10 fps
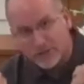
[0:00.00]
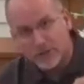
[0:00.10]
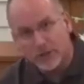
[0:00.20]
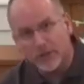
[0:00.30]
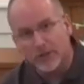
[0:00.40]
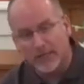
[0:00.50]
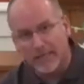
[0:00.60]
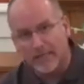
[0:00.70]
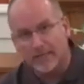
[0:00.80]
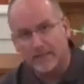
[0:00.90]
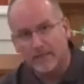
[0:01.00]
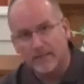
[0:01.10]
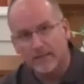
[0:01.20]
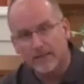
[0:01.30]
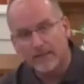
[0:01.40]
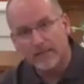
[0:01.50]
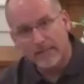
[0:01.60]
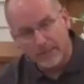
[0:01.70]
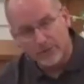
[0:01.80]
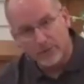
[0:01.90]
honey
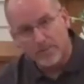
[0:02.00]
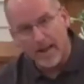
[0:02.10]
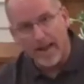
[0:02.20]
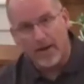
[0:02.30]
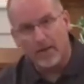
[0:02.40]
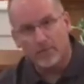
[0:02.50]
in your mouth.